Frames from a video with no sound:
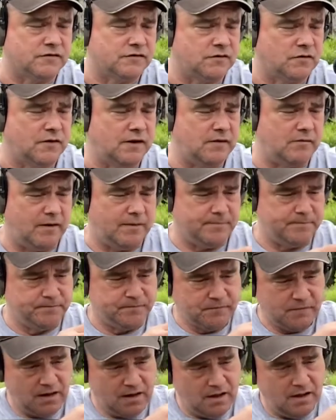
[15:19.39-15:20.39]
So anyway,
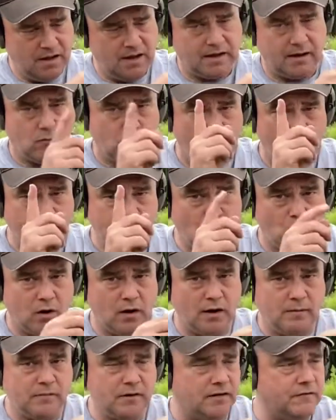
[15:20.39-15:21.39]
Got one more
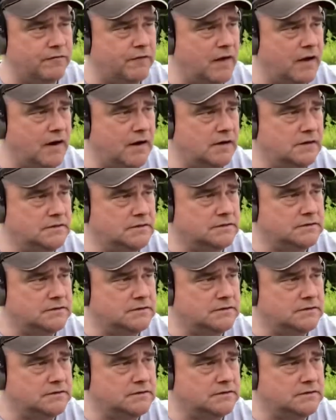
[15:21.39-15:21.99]
I'm gonna fire.